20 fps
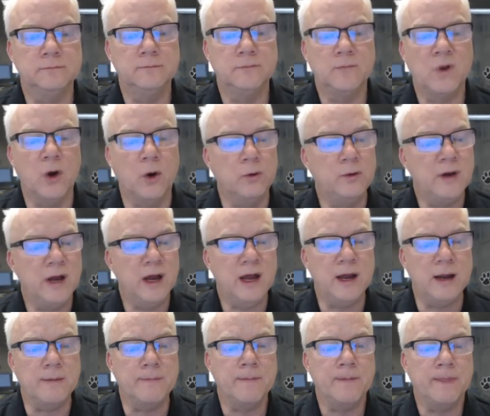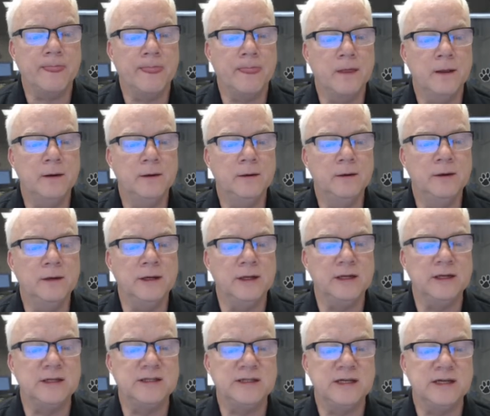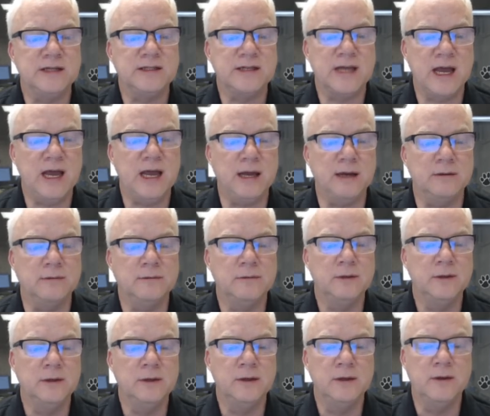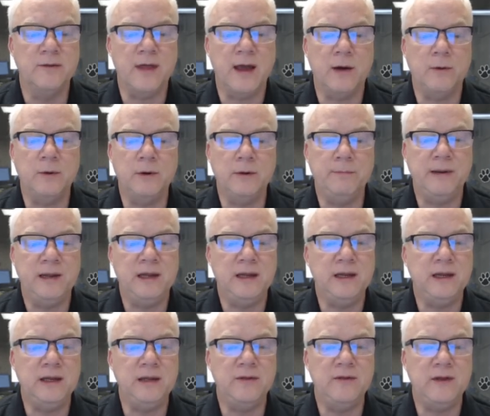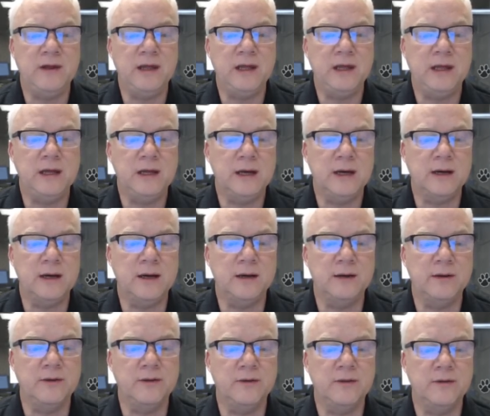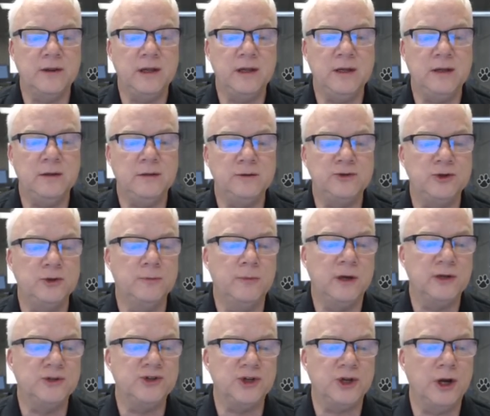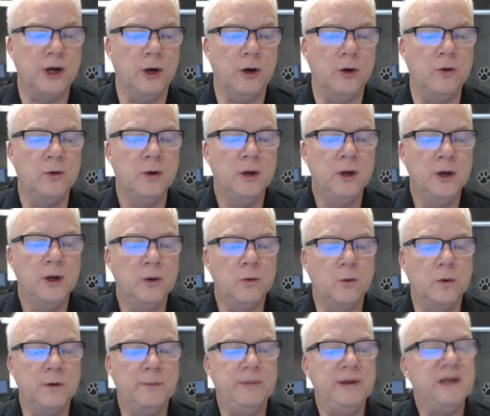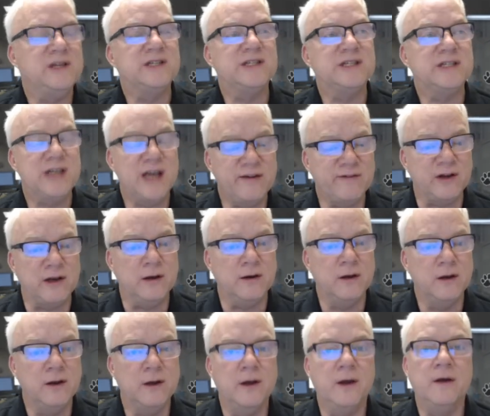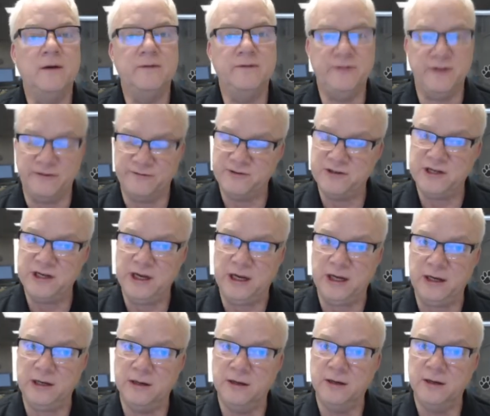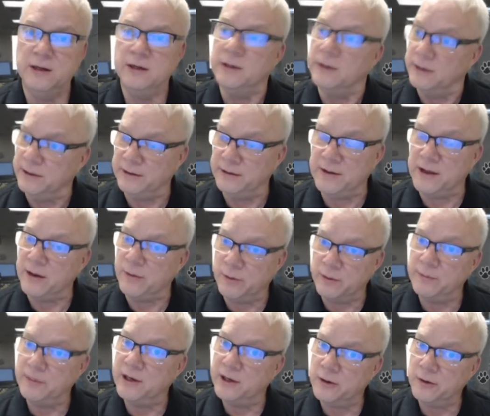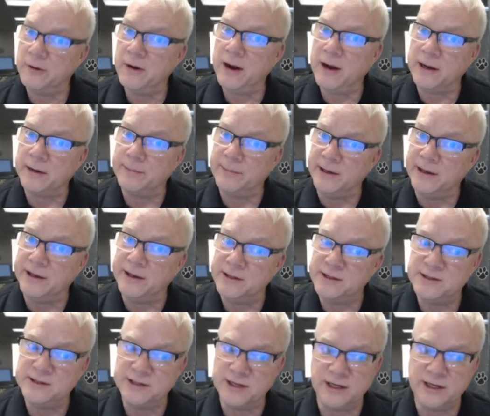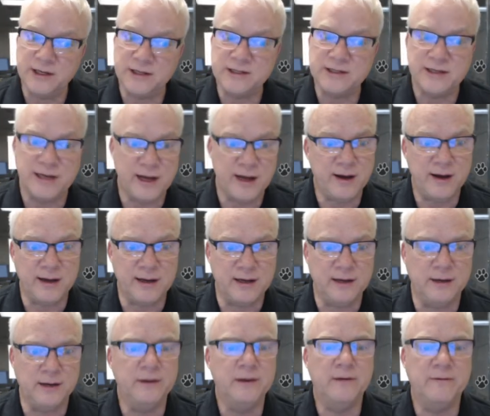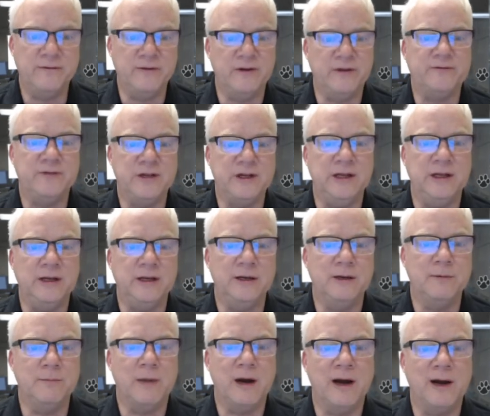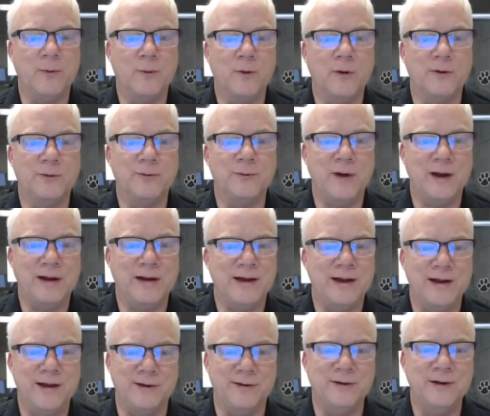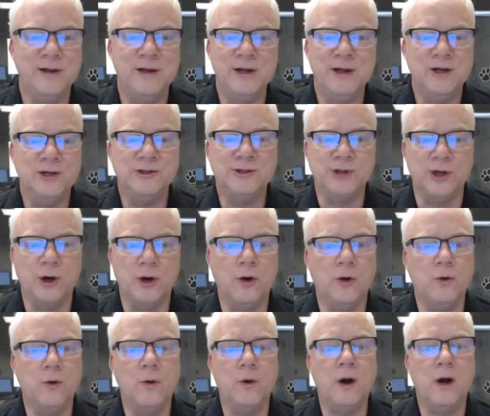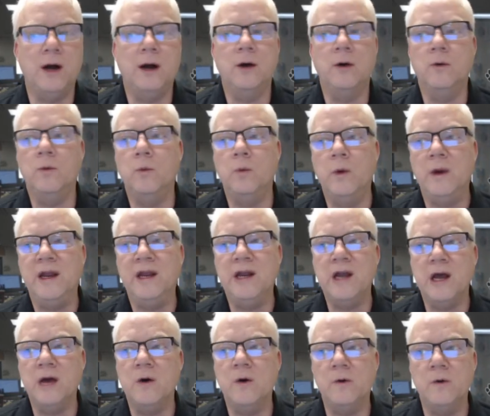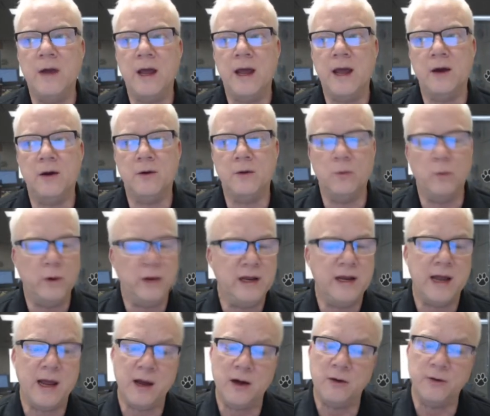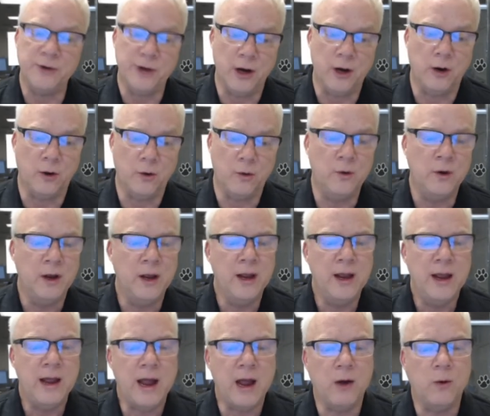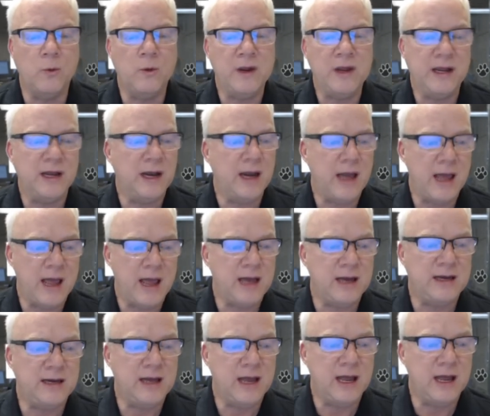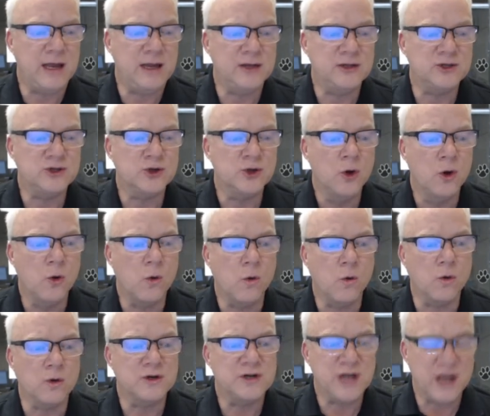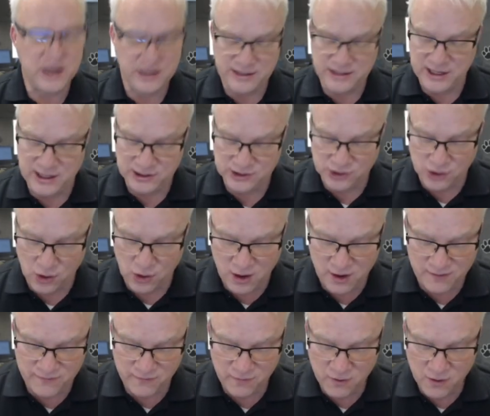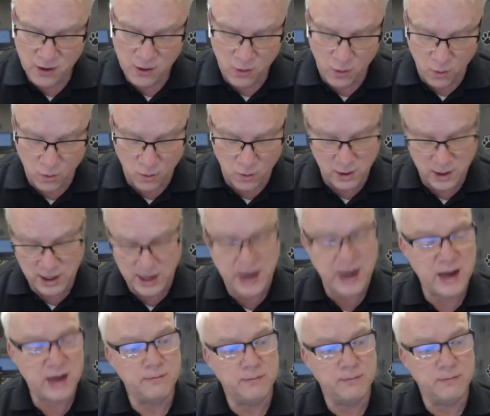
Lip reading: Okay. And it says, hey, that would be the 2 months ago would be 7:15. And that would be correct because it is 9:15 in my world right now. So we now know how we can add days or take days off or add